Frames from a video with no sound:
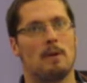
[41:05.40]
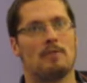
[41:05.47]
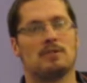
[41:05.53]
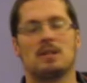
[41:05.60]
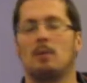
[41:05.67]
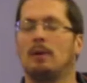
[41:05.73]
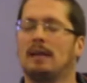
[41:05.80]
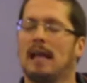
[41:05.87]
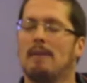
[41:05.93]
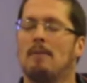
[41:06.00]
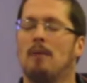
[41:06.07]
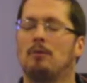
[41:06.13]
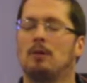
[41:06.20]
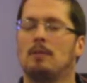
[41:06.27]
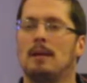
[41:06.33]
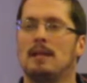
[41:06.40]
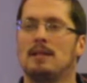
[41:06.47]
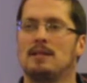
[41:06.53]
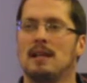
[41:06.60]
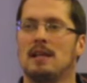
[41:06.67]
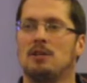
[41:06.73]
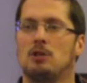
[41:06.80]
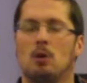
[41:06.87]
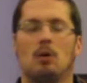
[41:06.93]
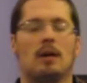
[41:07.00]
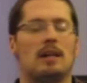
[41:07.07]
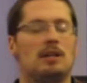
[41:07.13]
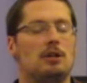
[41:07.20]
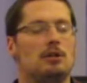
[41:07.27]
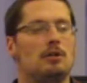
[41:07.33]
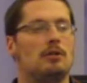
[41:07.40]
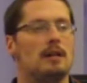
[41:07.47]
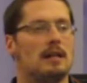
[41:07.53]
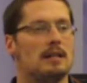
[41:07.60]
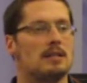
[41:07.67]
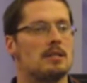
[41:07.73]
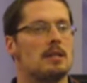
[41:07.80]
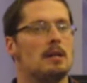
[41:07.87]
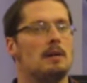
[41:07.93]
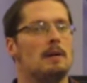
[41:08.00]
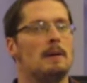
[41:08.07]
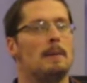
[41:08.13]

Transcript: But if someone came up to me and said, Joel, can you do this?